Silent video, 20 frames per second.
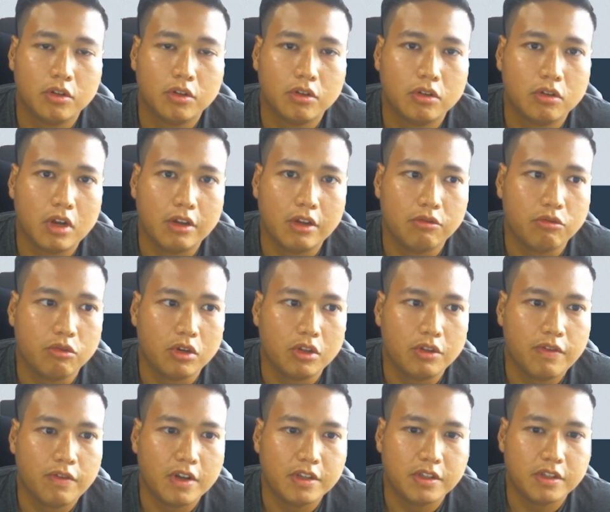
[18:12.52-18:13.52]
like really
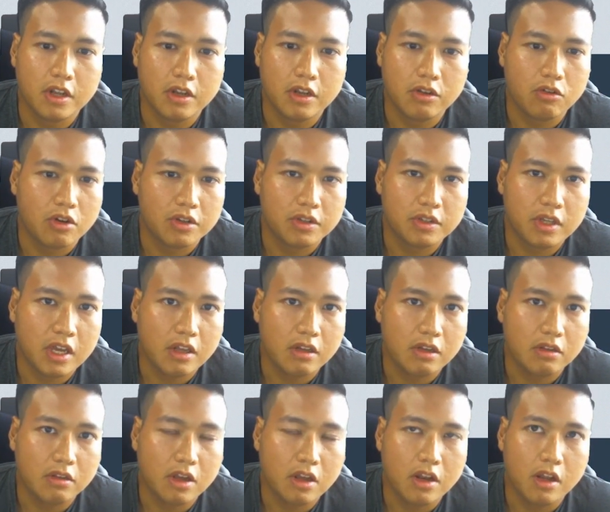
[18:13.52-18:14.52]
fast and then you are scared
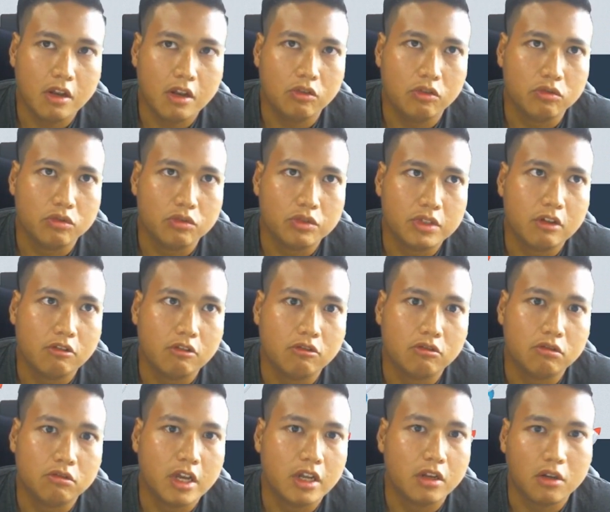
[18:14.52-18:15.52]
and then you sell
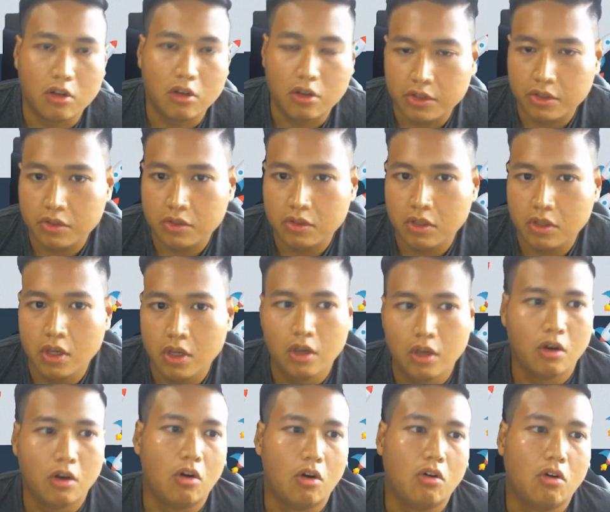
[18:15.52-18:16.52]
at a loss.
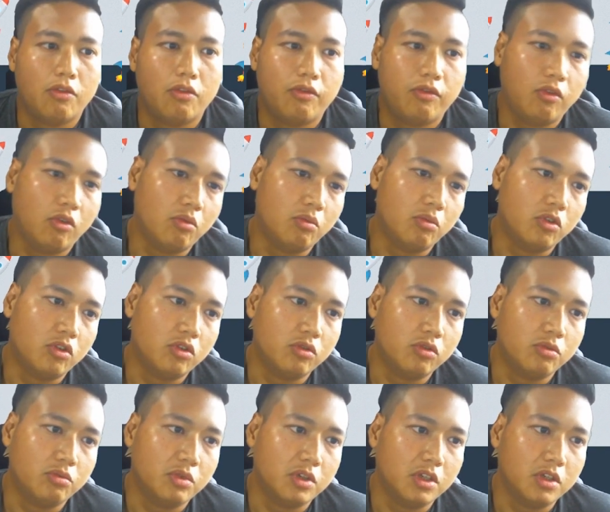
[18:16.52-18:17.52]
Or FOMO would
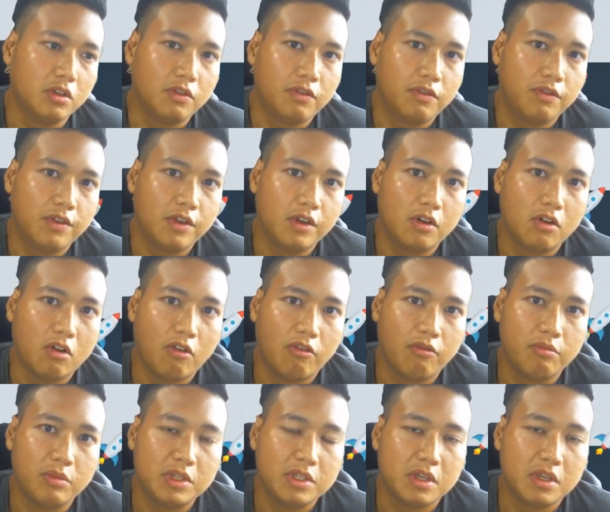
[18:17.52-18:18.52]
be fear of
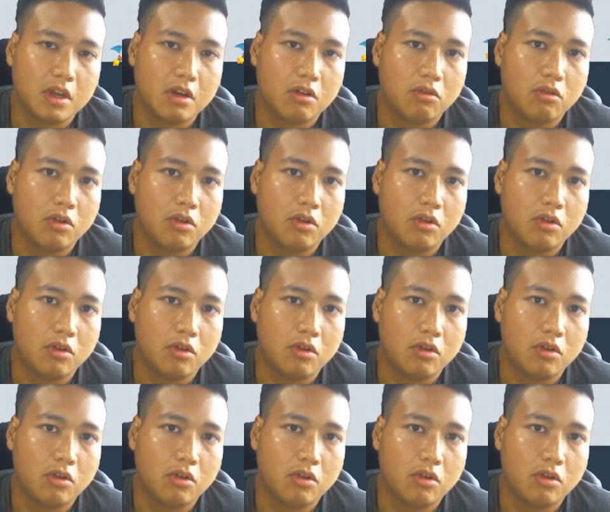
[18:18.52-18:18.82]
missing out.